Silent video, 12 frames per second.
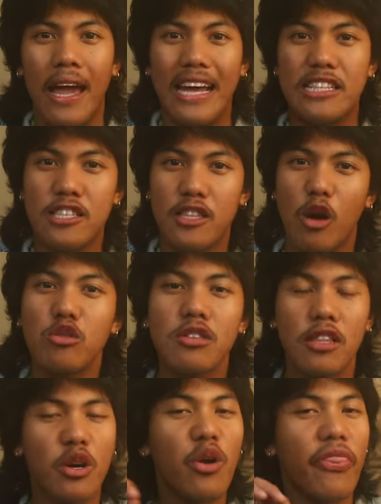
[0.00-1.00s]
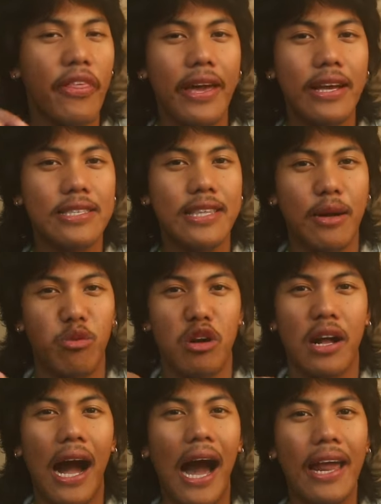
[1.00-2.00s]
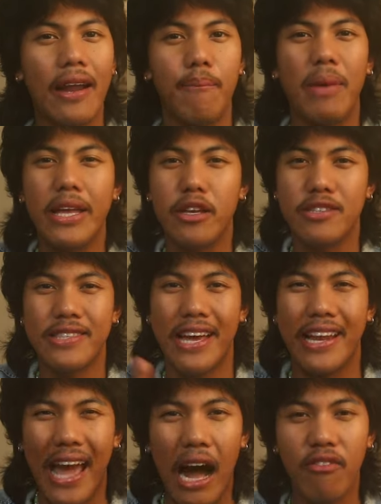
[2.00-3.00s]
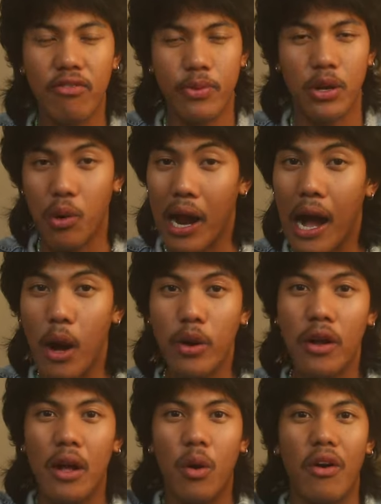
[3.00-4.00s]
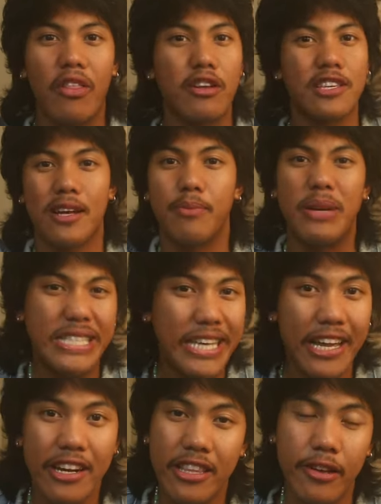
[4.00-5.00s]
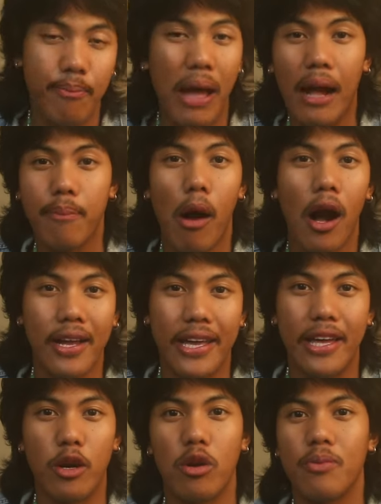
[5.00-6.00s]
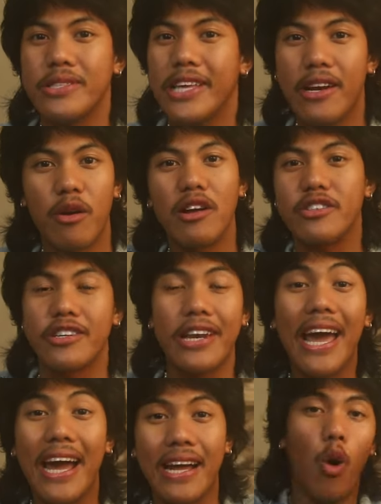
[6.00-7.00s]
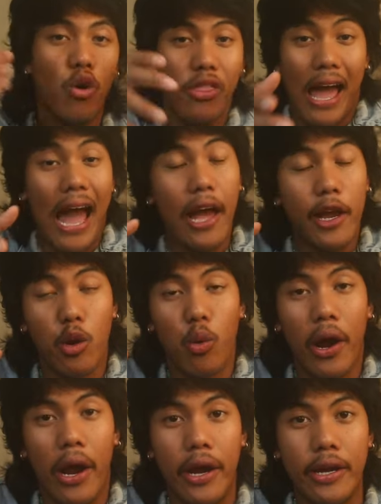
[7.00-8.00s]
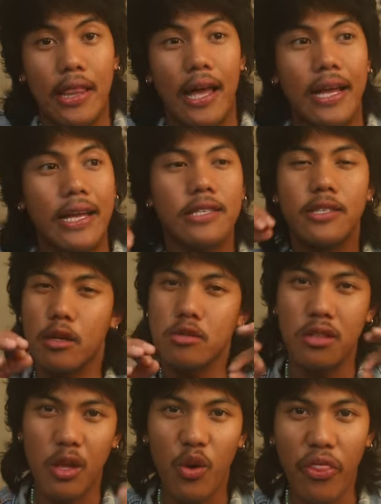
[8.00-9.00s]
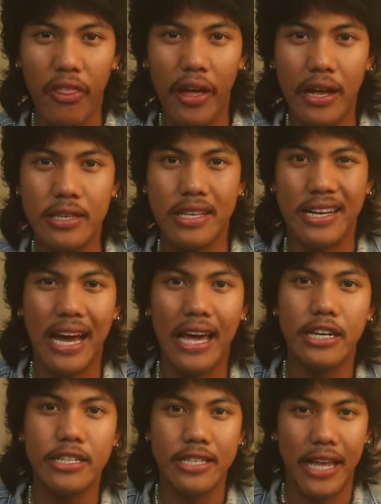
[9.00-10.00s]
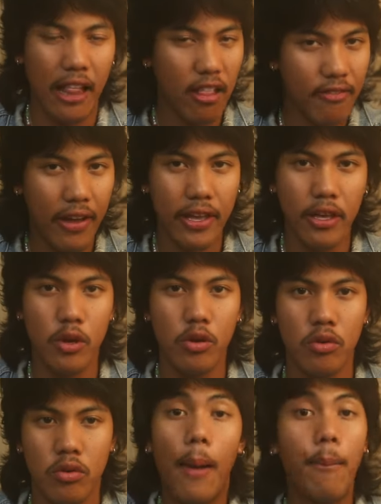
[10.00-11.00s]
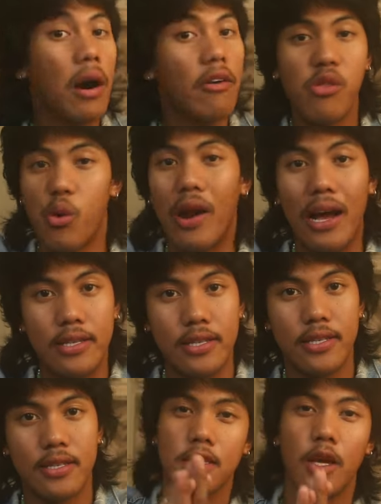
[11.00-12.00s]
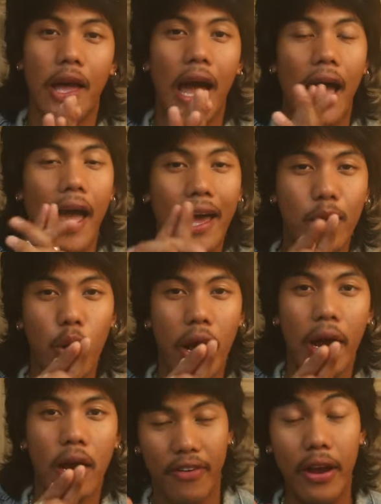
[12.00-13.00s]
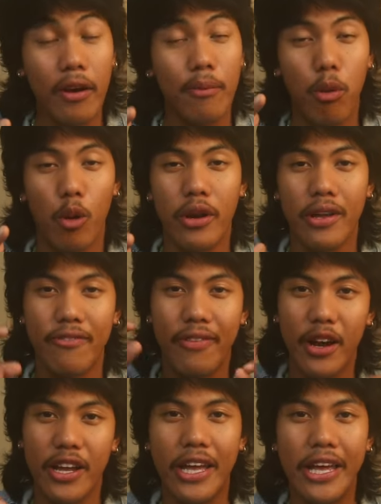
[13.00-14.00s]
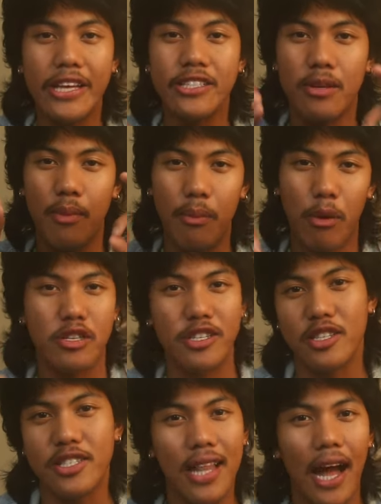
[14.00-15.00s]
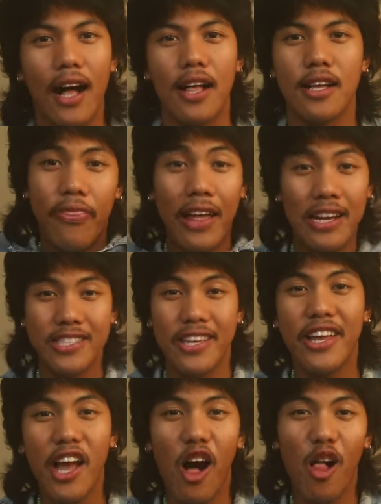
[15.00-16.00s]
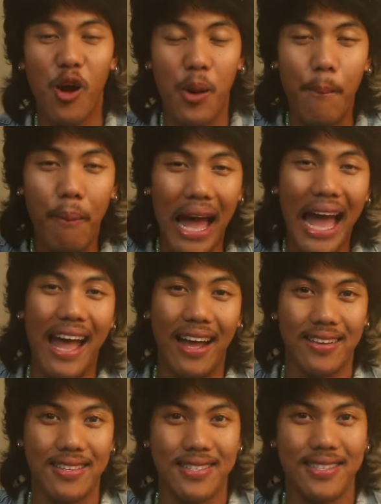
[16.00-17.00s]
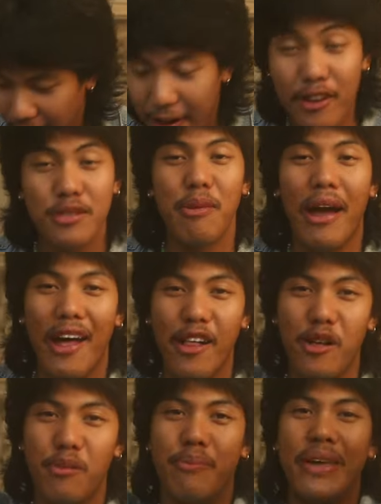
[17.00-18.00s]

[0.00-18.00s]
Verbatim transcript: It's those little things that will kind of make you stand out from the crowd, whether it's like a bandana in your back pocket or a bandana around your neck or the hat you're wearing. Like it's those little things that kind of just elevate you above the rest. So yeah, headwear, very important and very key to my personal style. Next thing y'all are bags. Here's my L.L.